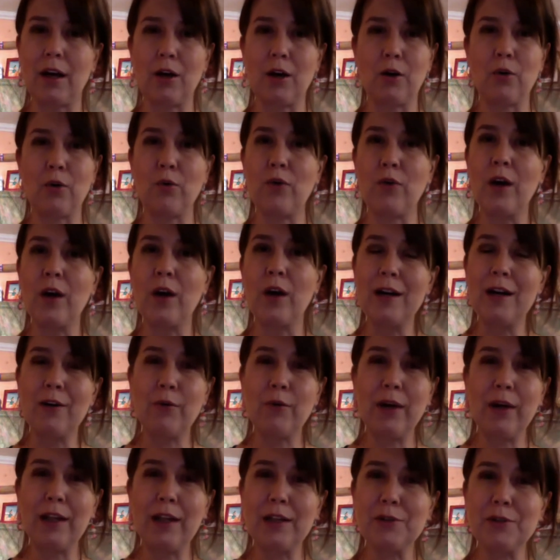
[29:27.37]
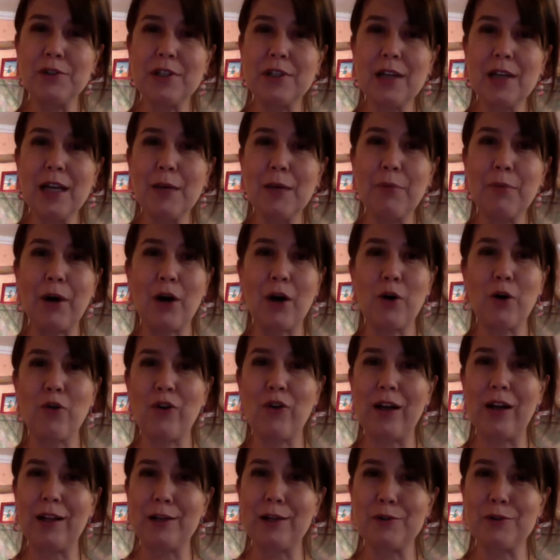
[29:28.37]
how well you sleep, how
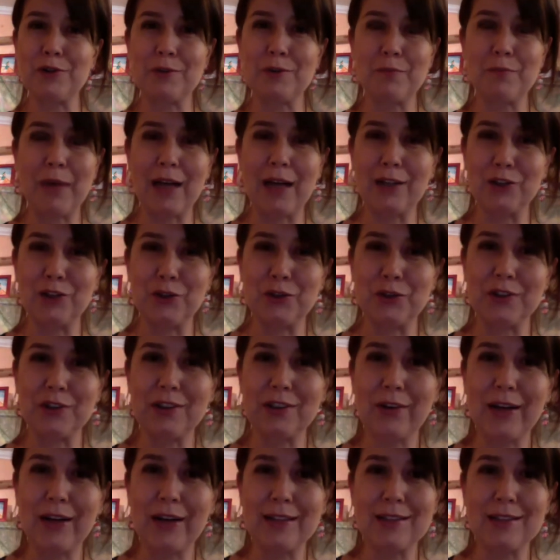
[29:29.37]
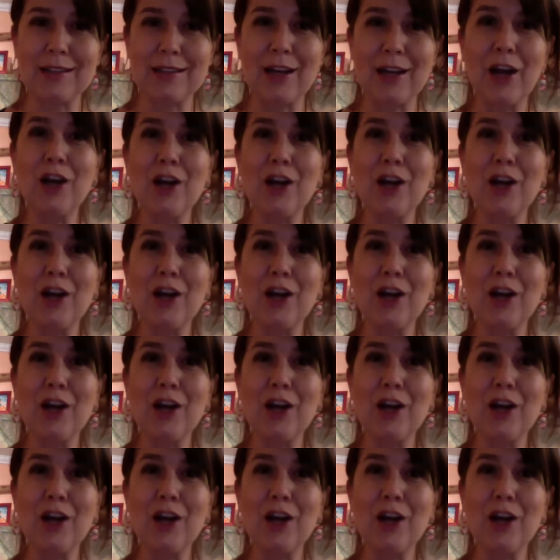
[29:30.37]
well you manage your stress.